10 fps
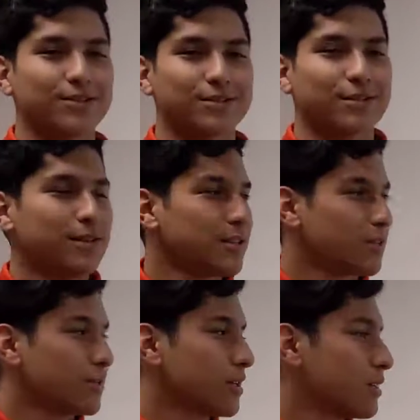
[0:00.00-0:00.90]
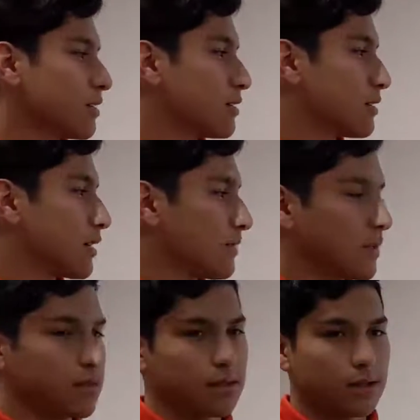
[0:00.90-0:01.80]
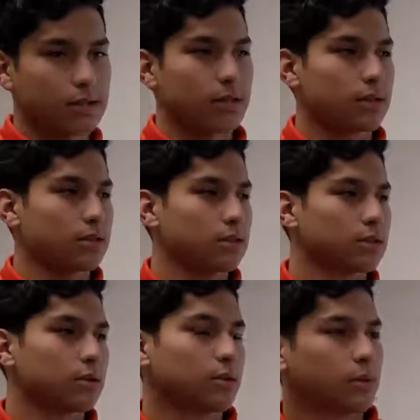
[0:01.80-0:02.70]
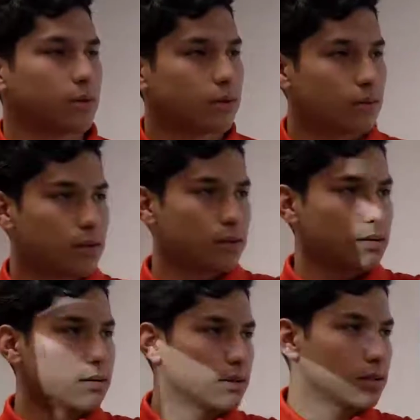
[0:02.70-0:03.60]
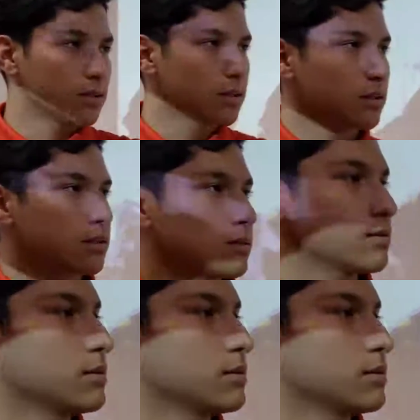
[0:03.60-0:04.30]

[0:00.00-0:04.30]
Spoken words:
cells, so we can advance to the next stage. So we went with these designs.